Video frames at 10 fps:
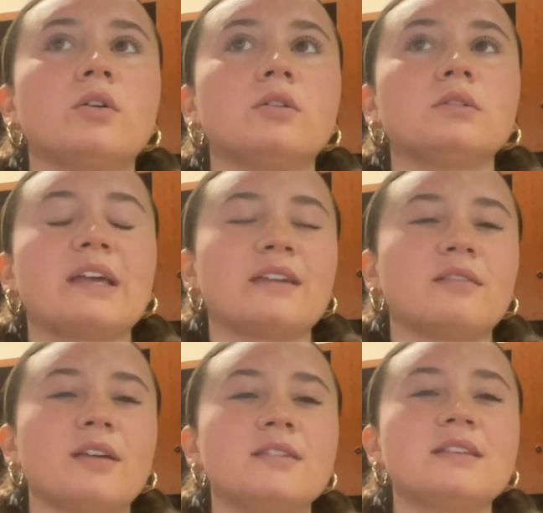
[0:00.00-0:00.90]
like,
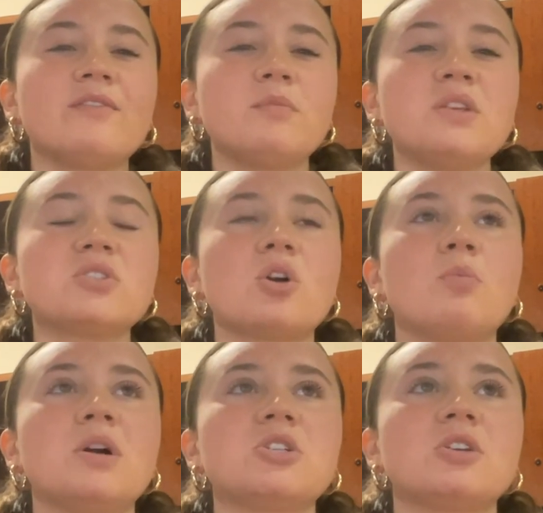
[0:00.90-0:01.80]
it's given me so
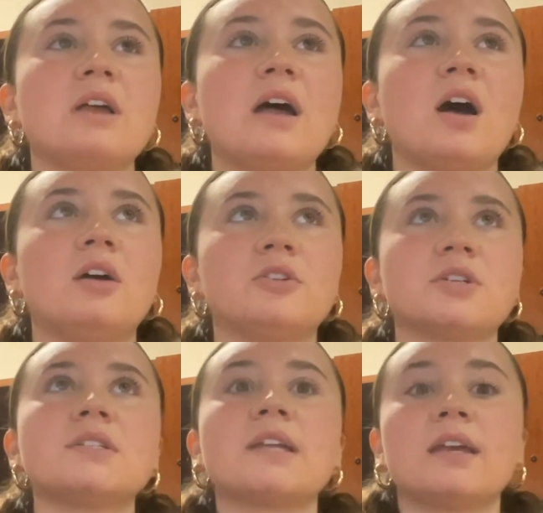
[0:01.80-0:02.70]
much
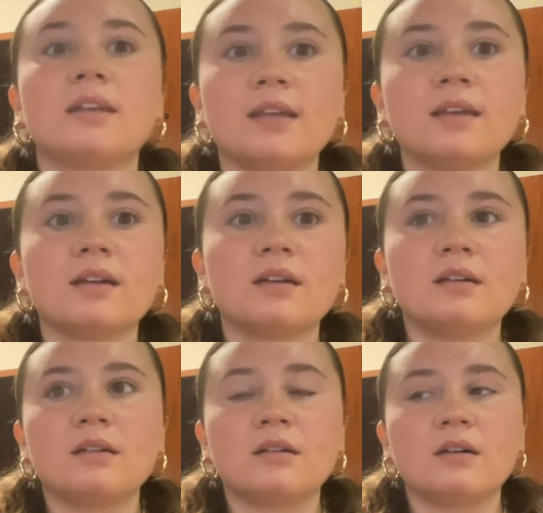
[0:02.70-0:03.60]
understanding
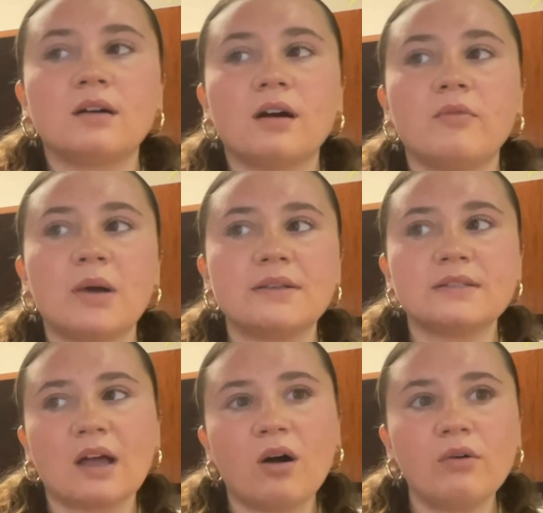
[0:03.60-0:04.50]
of
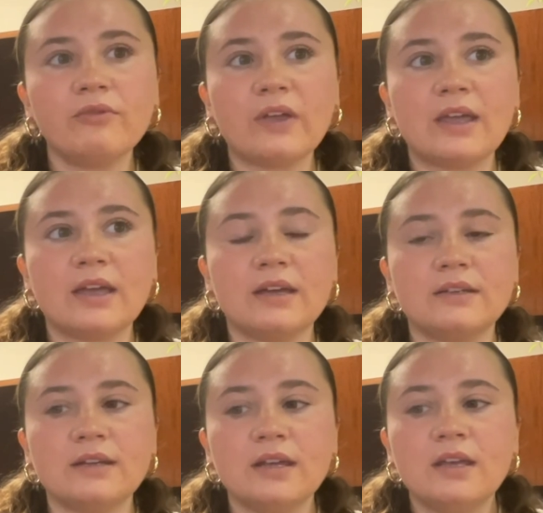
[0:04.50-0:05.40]
myself,
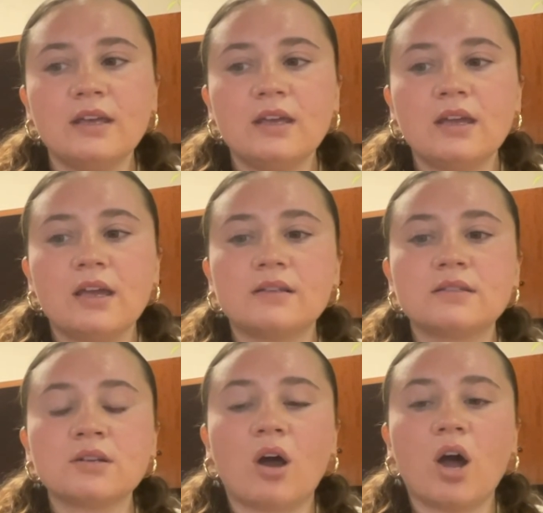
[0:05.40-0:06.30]
and it's
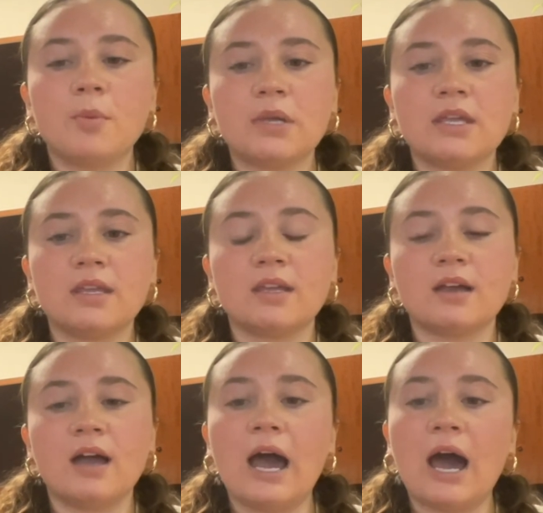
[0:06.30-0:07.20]
taught me
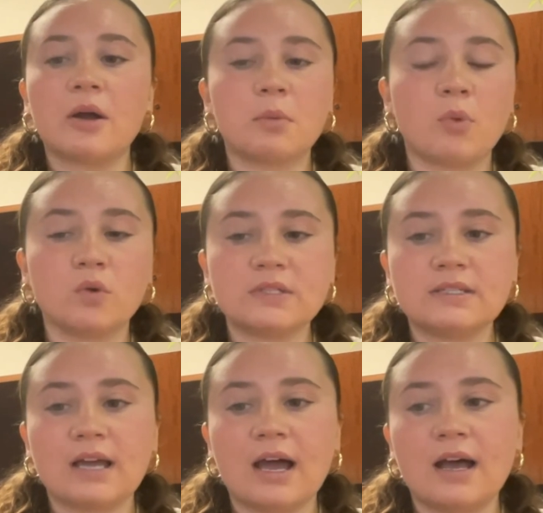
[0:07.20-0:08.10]
how to
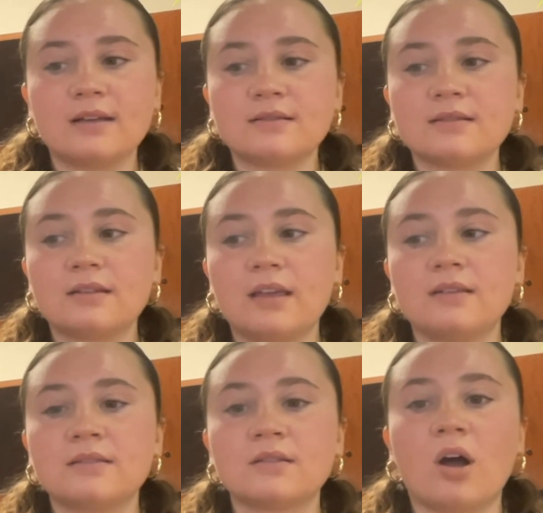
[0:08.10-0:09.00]
multitask.
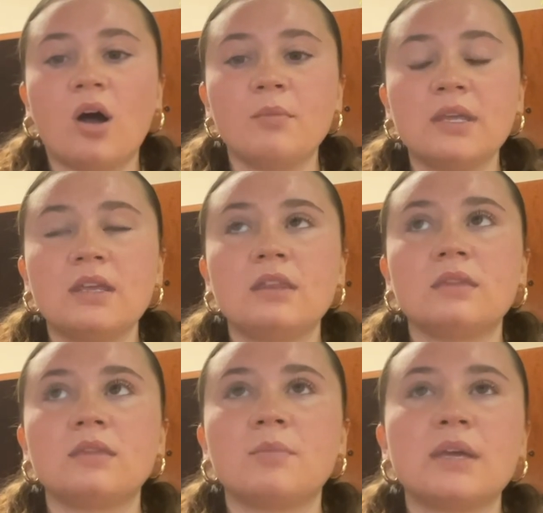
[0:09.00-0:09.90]
It's taught me,
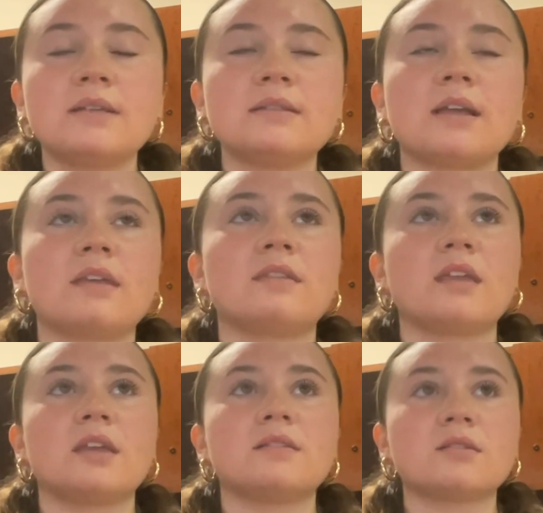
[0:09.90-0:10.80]
the biggest thing I think
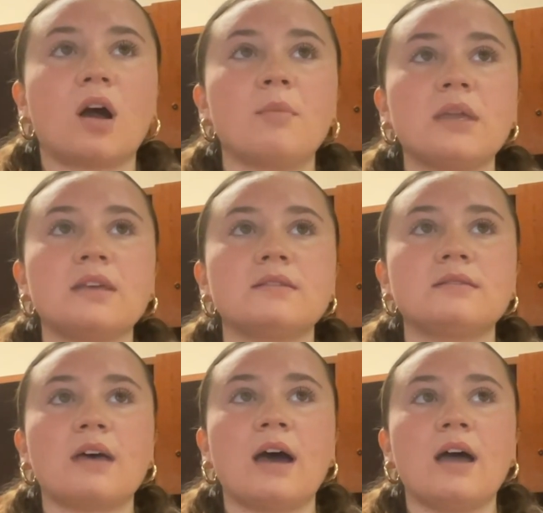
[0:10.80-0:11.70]
it's taught me is
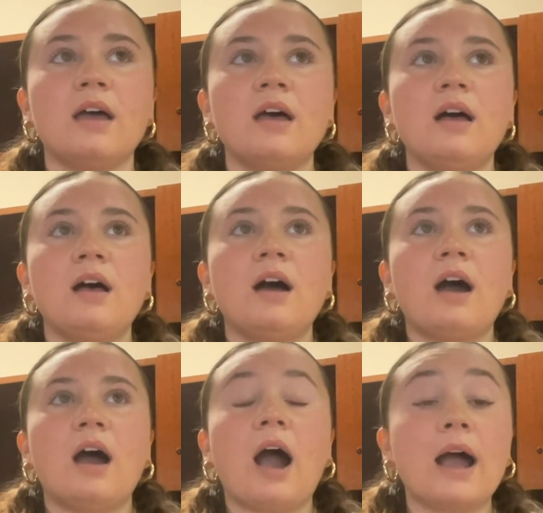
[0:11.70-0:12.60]
that
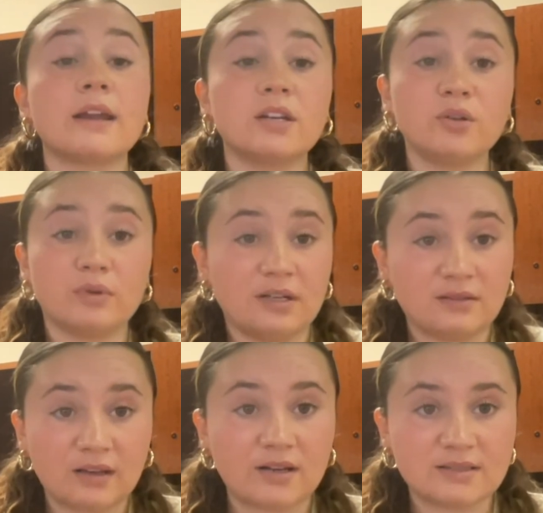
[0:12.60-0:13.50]
I can do
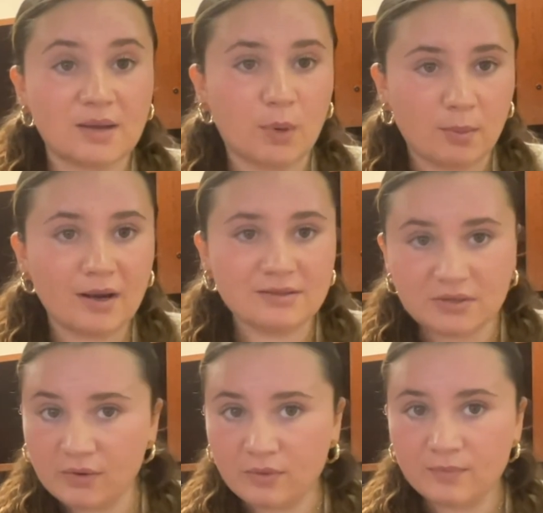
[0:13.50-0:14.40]
anything I set my mind
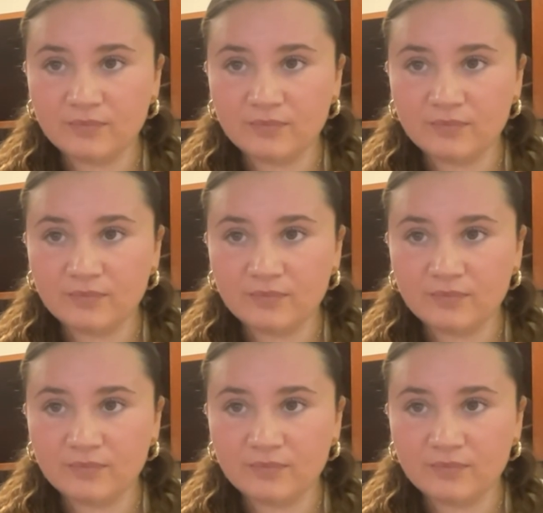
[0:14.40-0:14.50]
to.